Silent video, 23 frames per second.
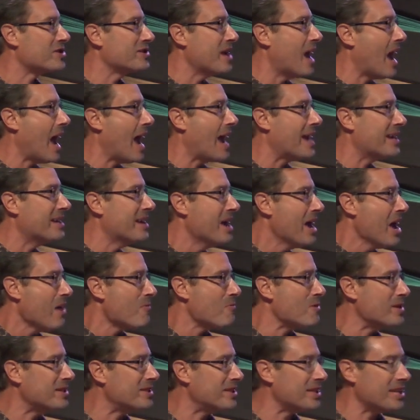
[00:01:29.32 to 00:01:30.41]
9,
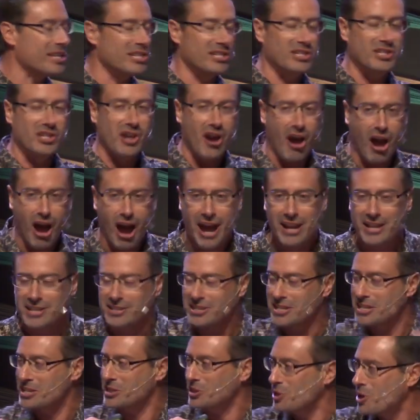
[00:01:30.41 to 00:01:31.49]
we see John as
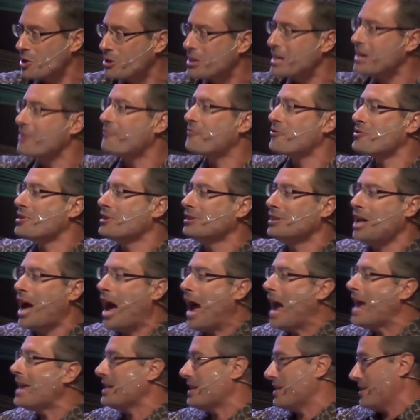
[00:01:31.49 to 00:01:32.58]
he's looking for the
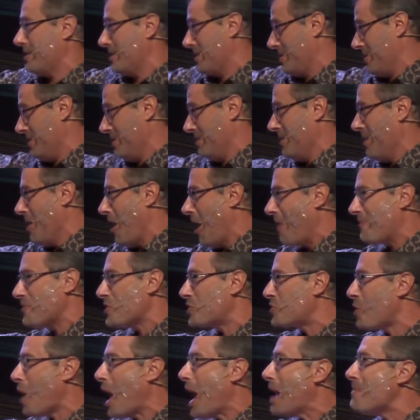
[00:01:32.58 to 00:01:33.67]
lion of the
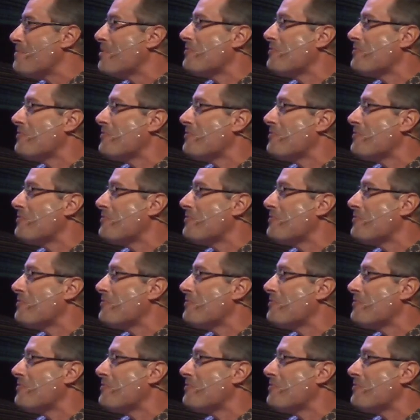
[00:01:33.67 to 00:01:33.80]
tribe